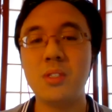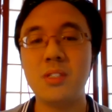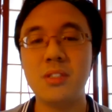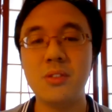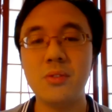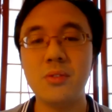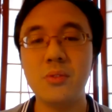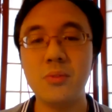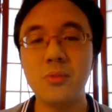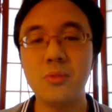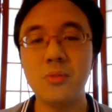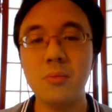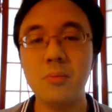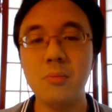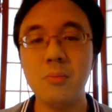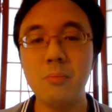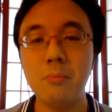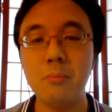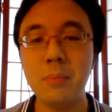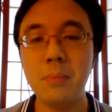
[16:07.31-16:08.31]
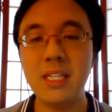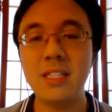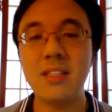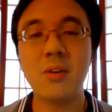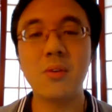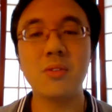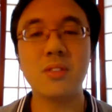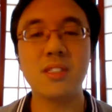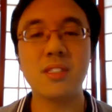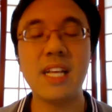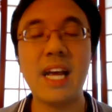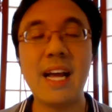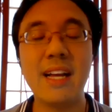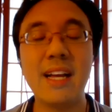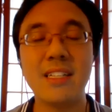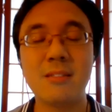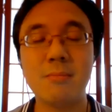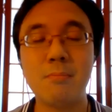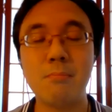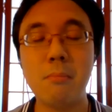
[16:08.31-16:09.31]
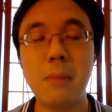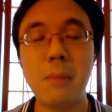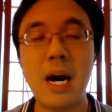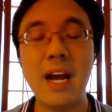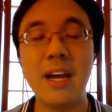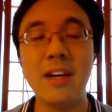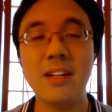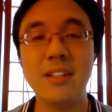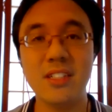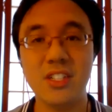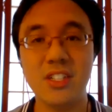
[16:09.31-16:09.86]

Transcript: to meet those last mile